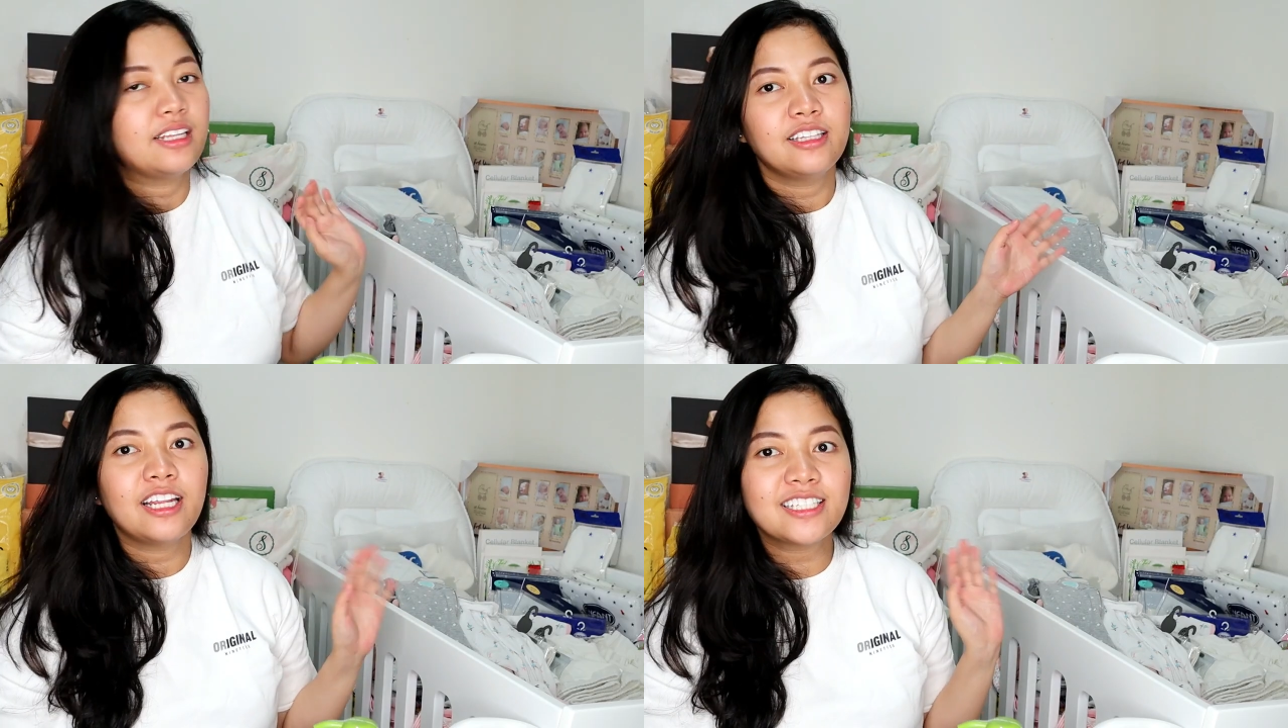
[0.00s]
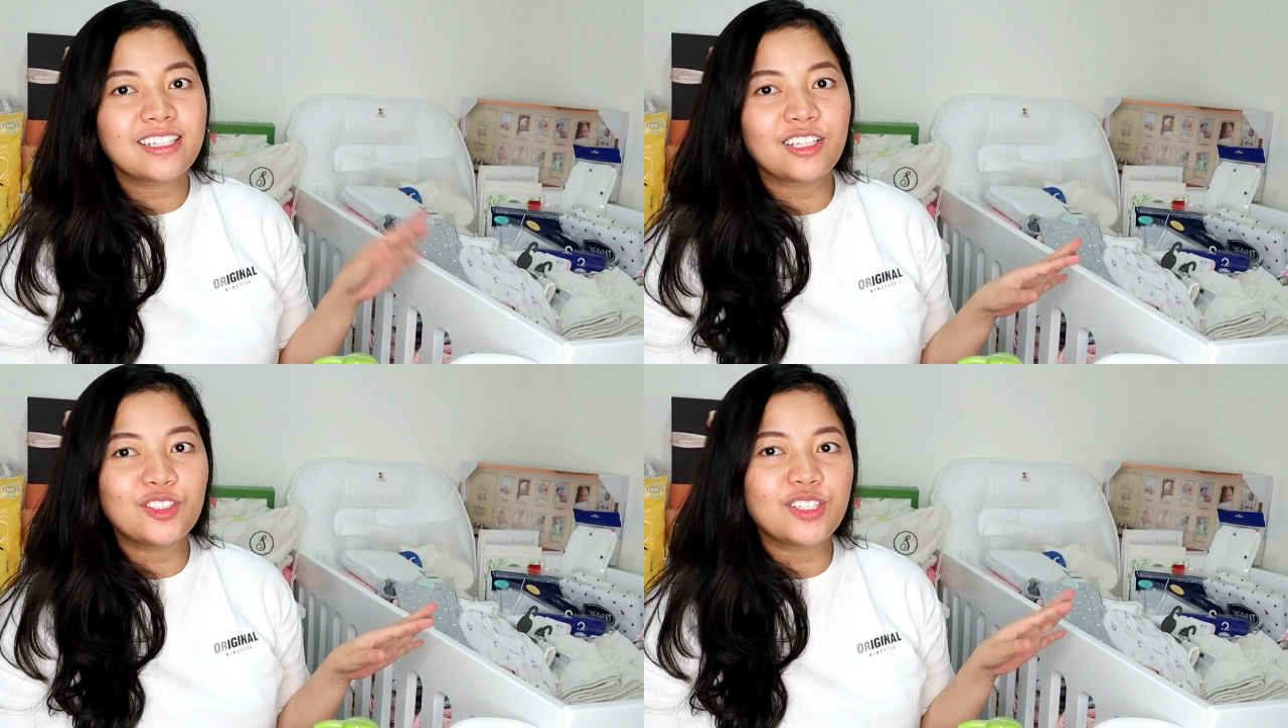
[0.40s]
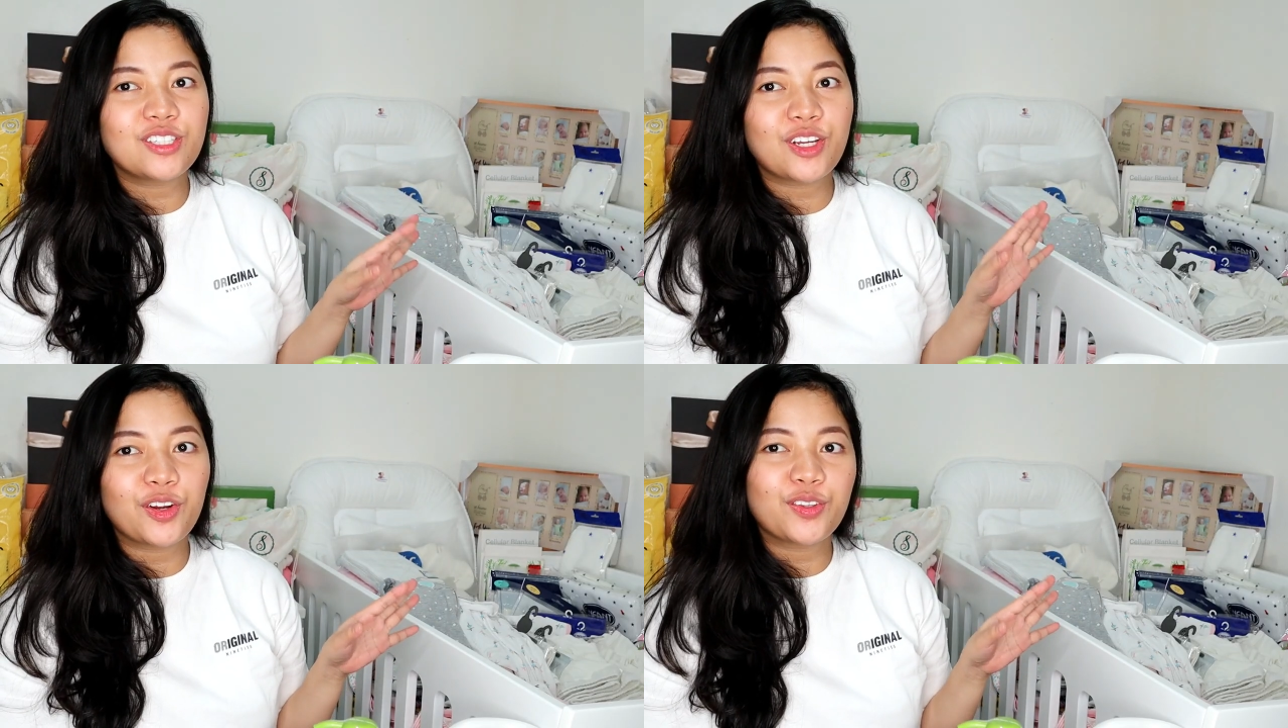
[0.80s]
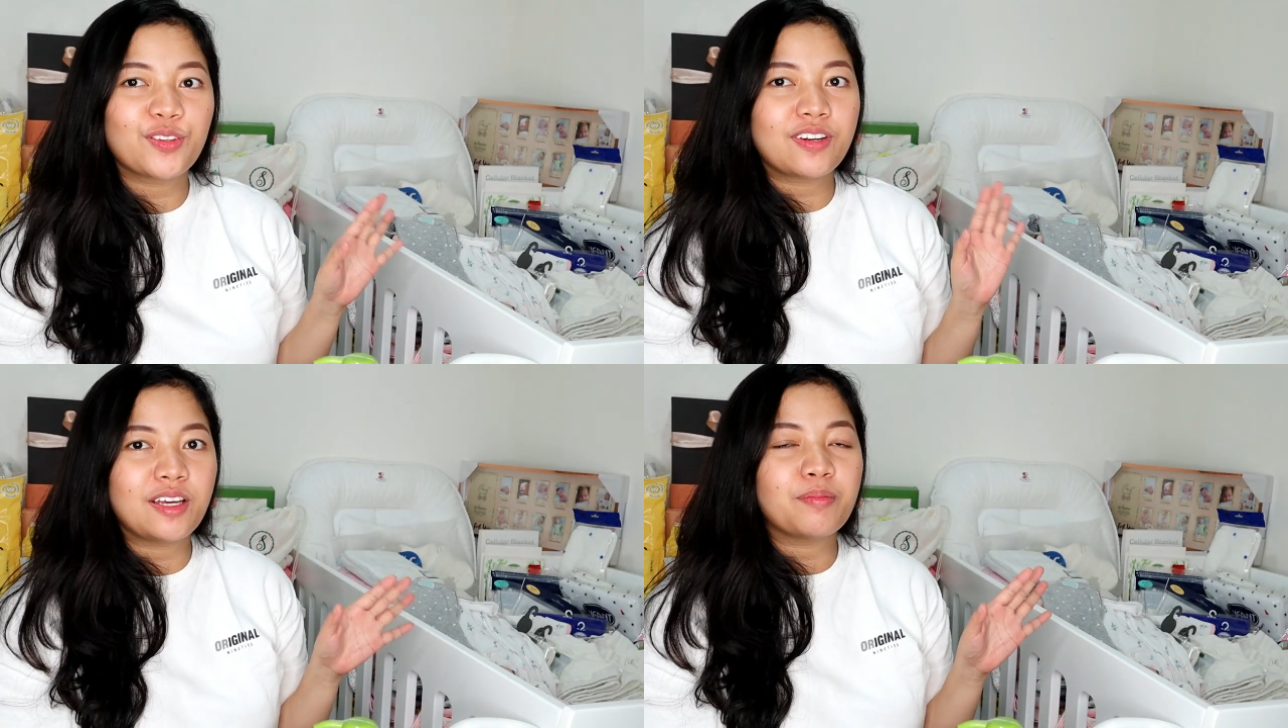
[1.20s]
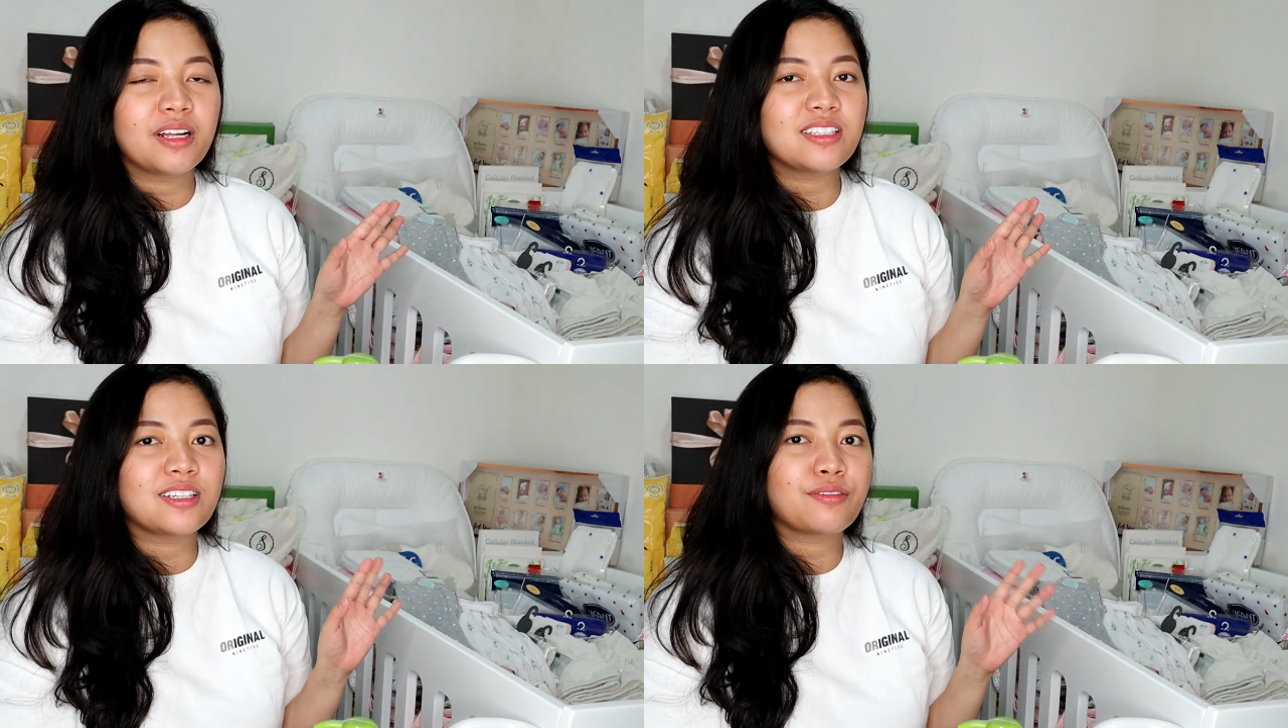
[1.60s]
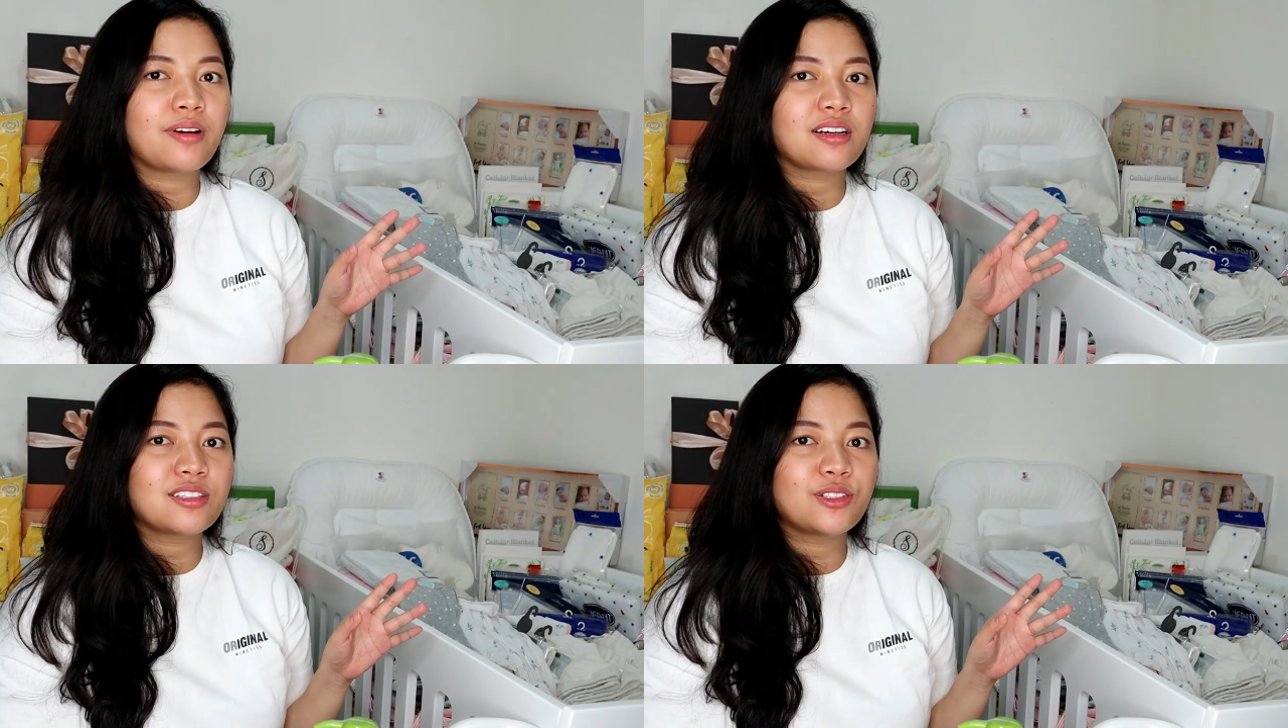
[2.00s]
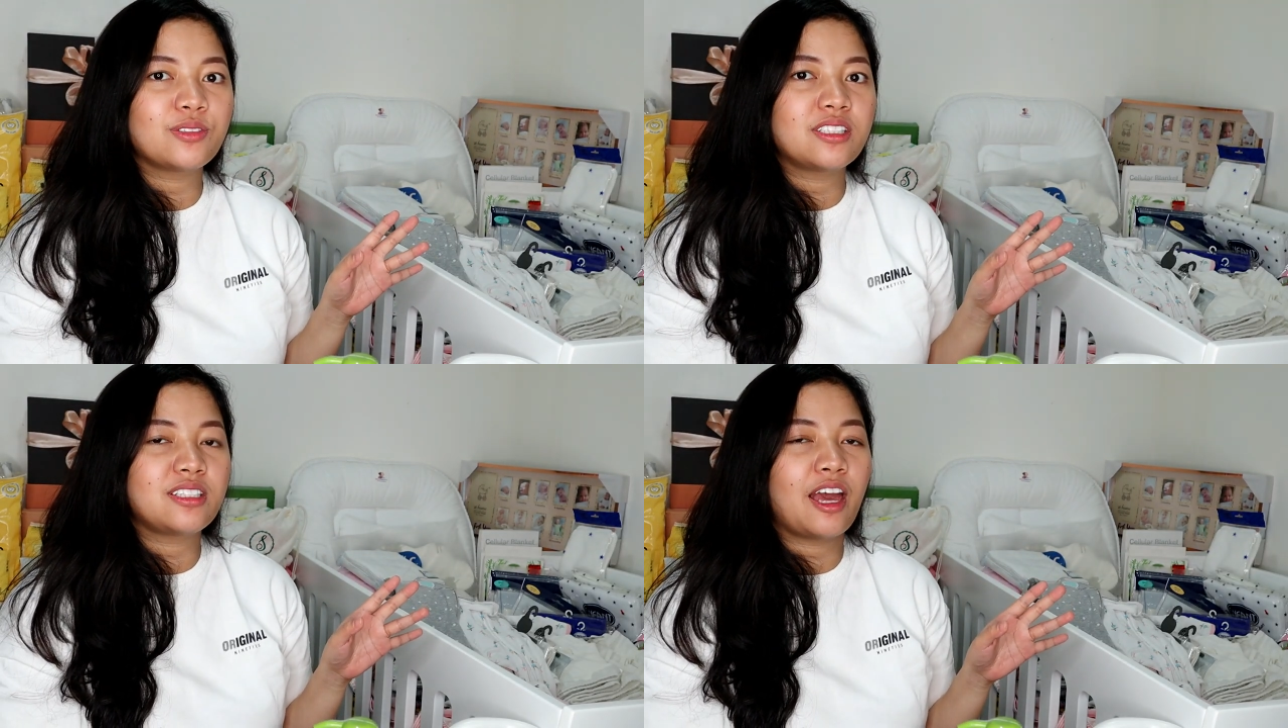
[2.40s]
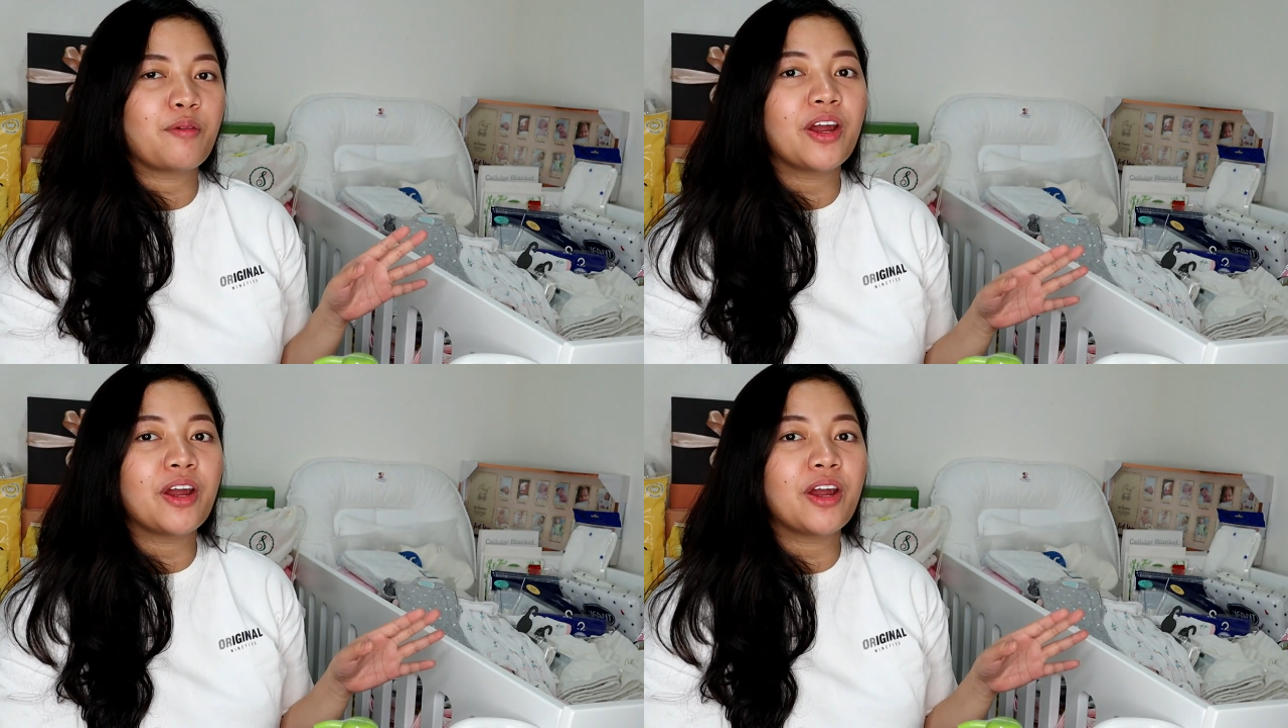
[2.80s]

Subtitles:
Then aside dun sa 0 to 3 months na frog suits niya,